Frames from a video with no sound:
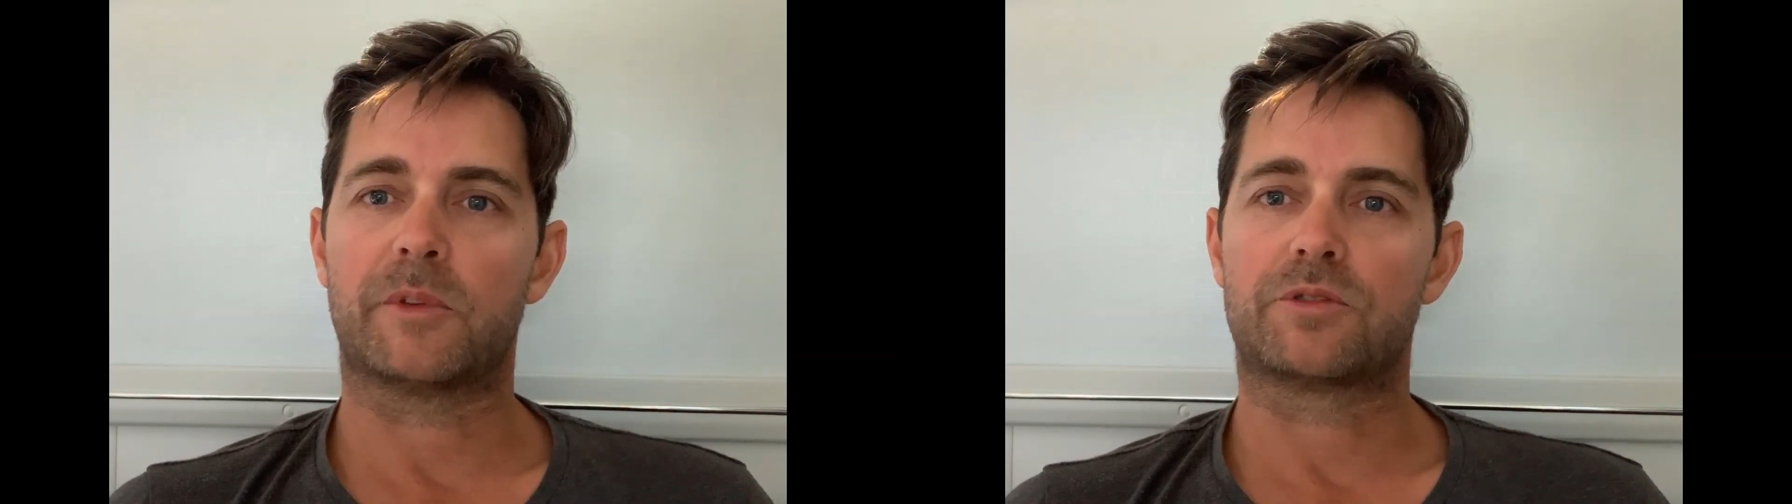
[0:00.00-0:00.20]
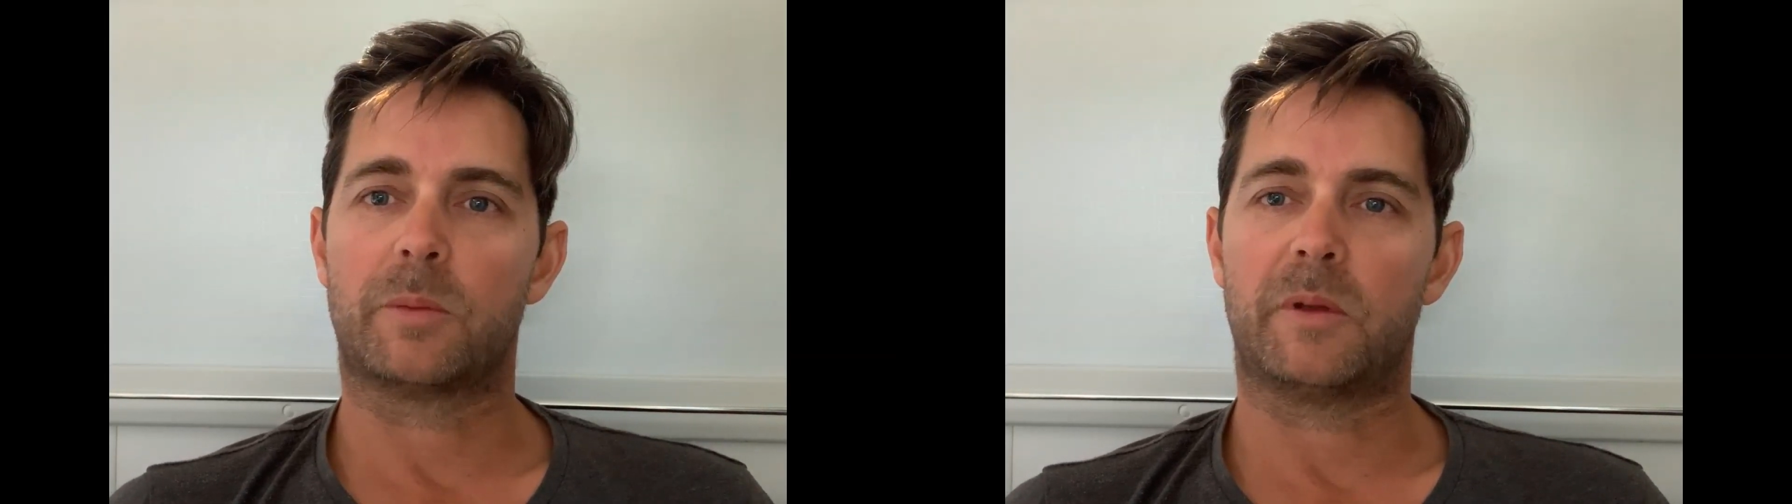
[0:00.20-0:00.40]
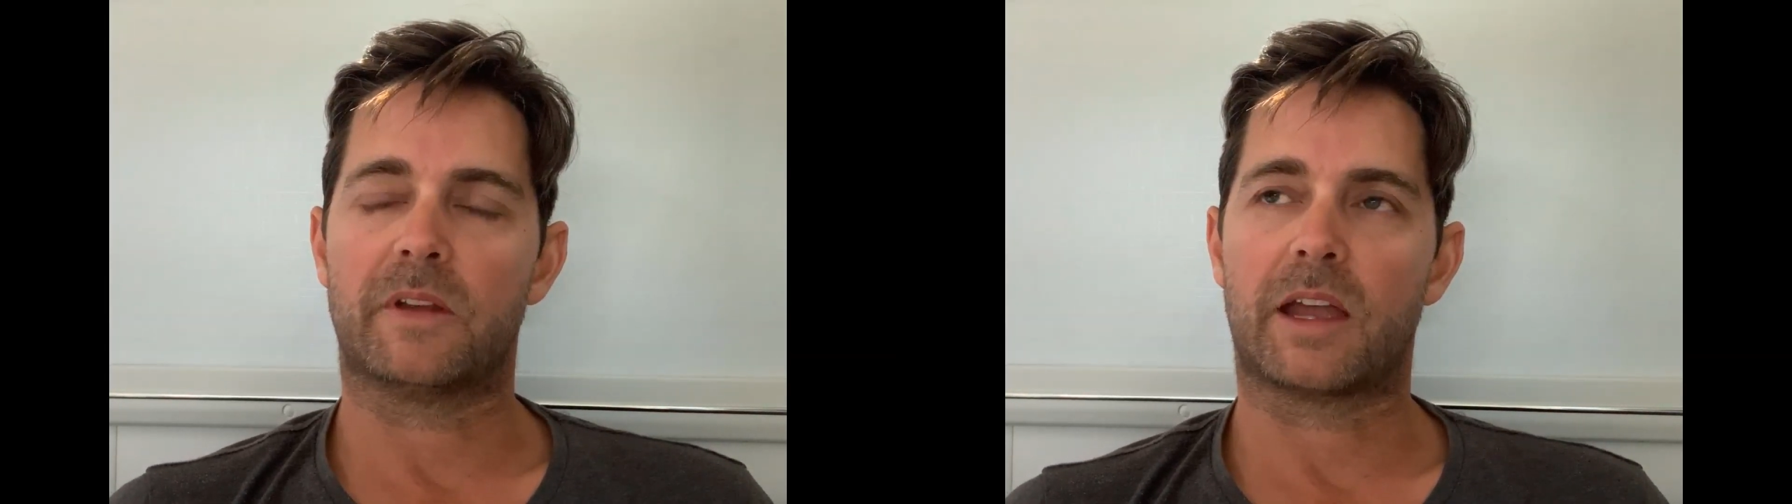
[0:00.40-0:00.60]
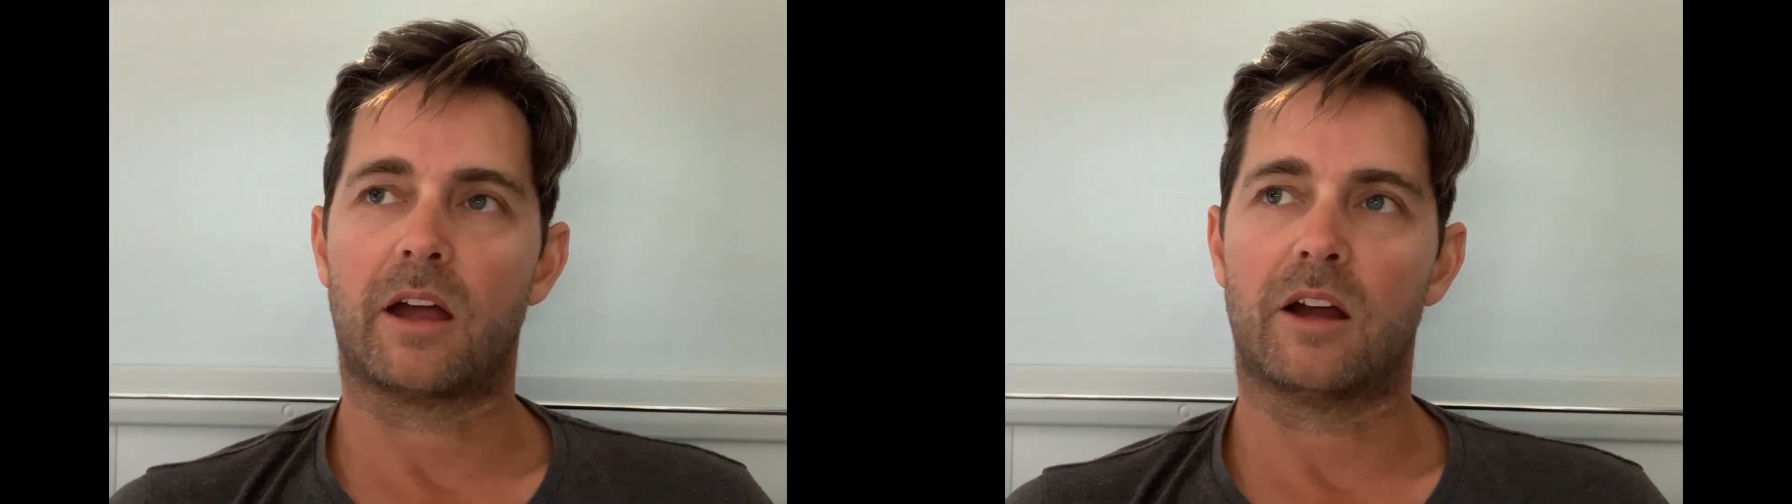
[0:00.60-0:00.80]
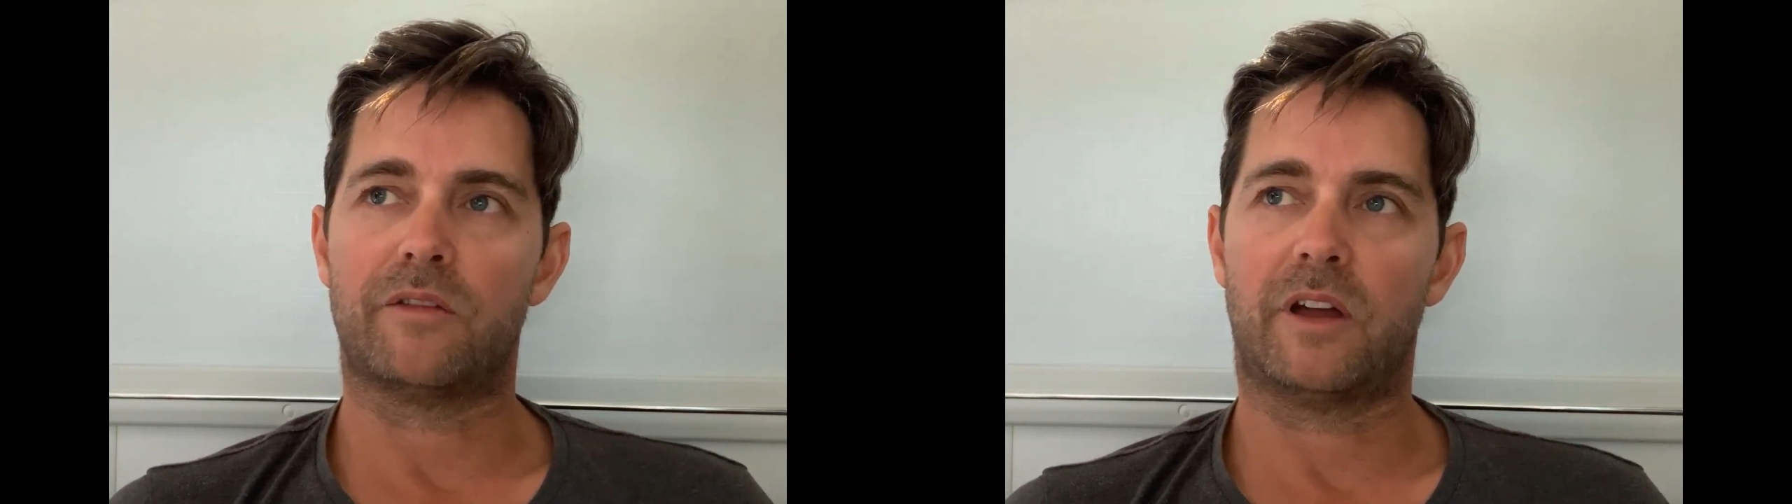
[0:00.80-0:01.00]
the trip in the
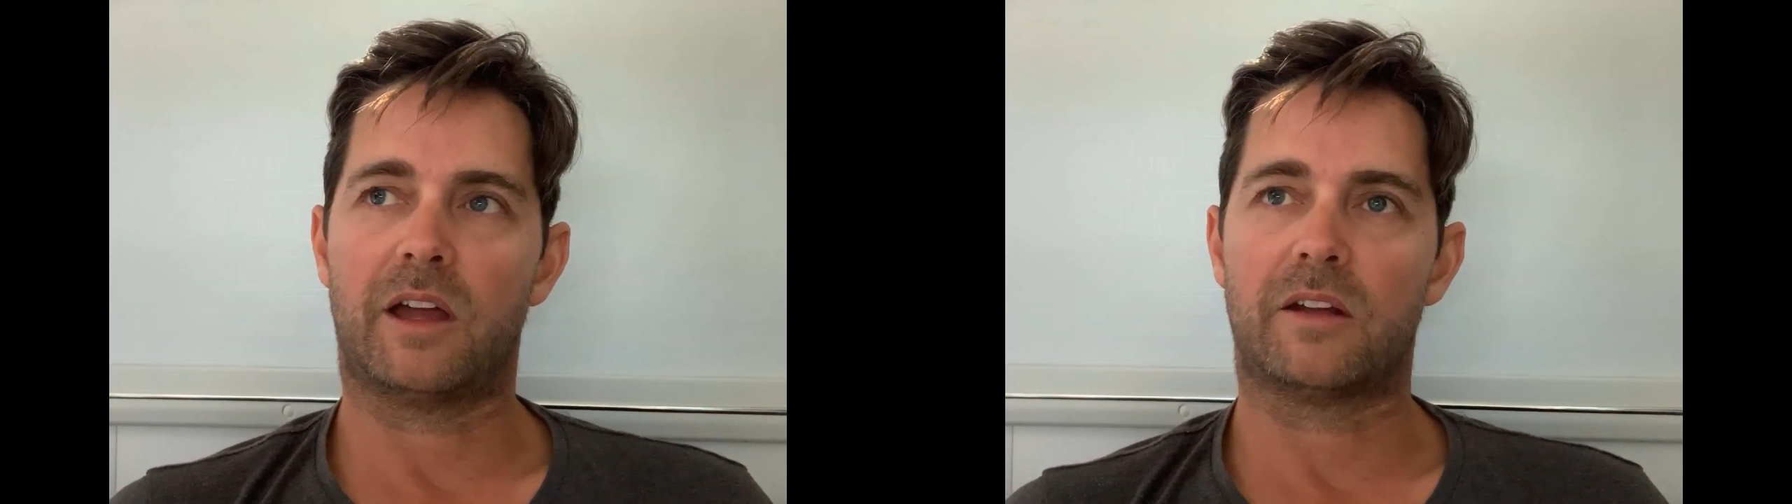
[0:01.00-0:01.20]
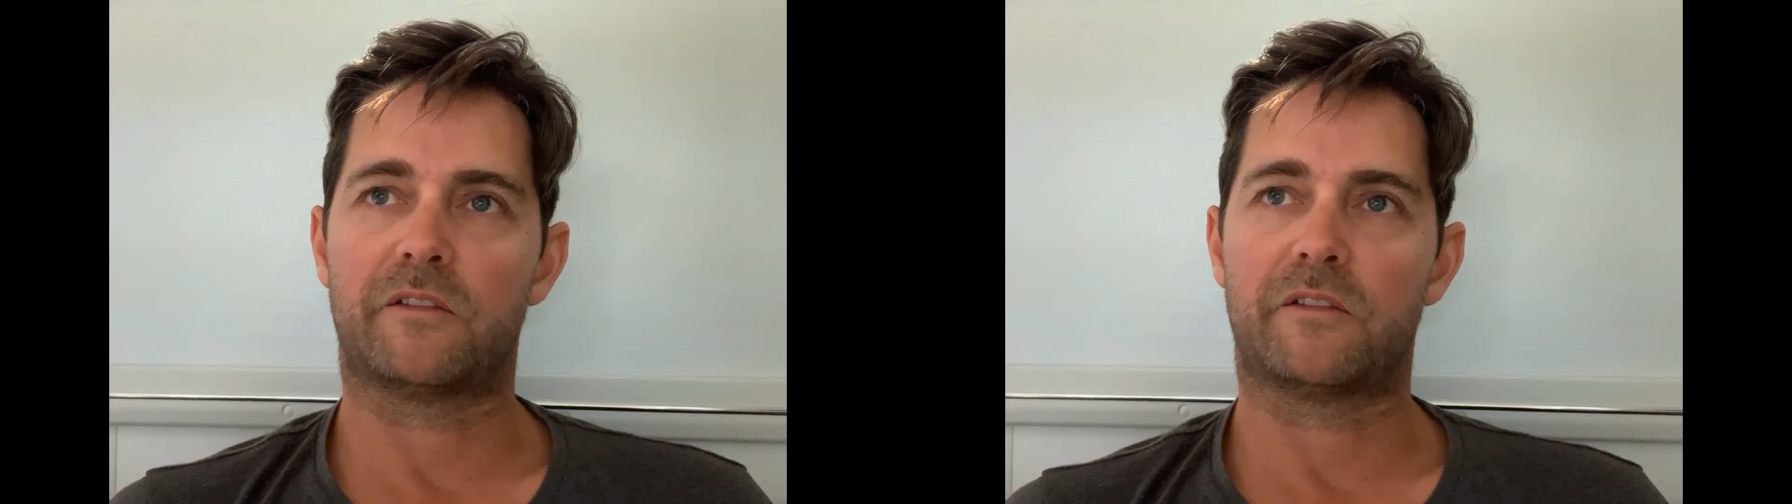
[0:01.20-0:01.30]
caravan,